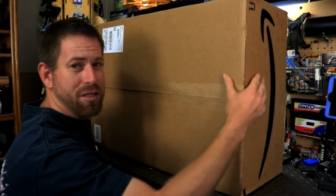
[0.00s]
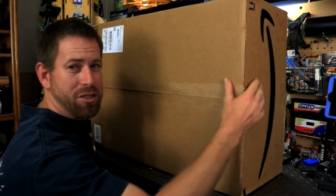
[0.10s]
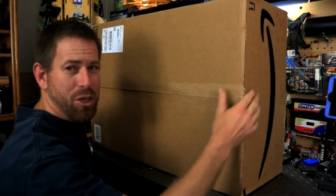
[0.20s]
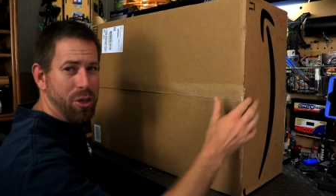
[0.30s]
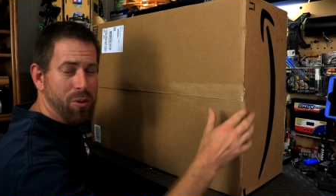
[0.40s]

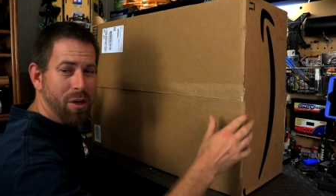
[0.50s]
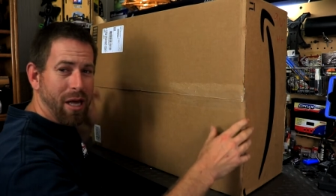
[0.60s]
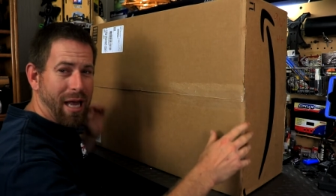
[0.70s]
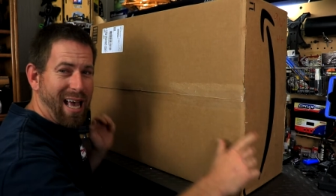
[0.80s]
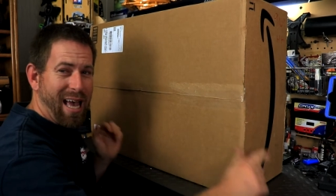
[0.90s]
too.
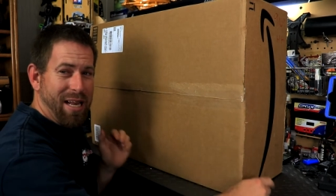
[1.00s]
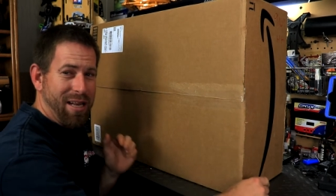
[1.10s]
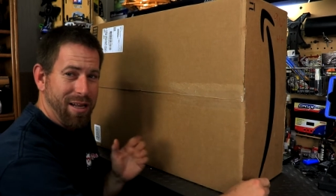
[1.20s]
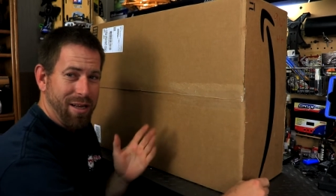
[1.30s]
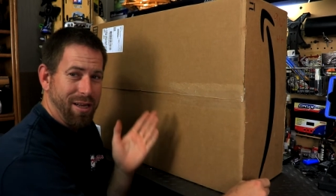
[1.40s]
And
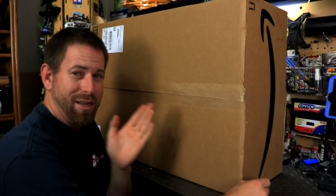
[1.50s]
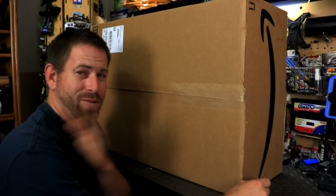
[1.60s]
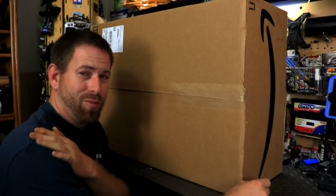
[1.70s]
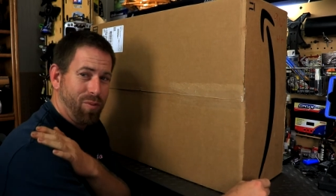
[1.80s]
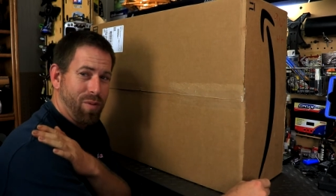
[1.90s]

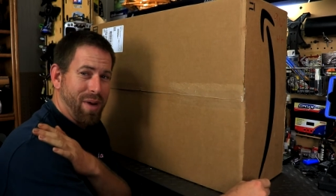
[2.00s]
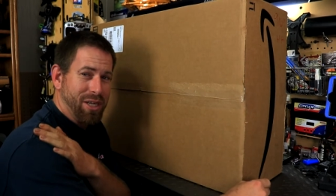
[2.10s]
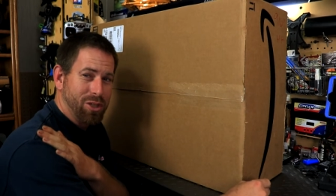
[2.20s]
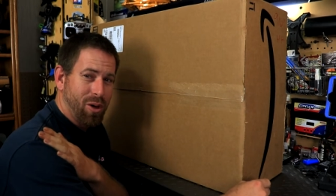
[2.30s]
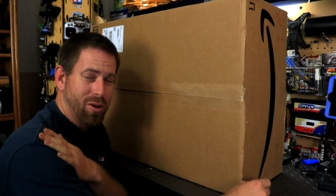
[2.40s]
with my
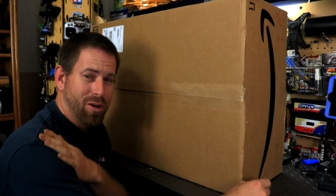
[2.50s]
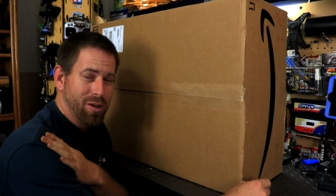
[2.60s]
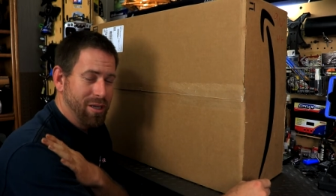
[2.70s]
shoulder,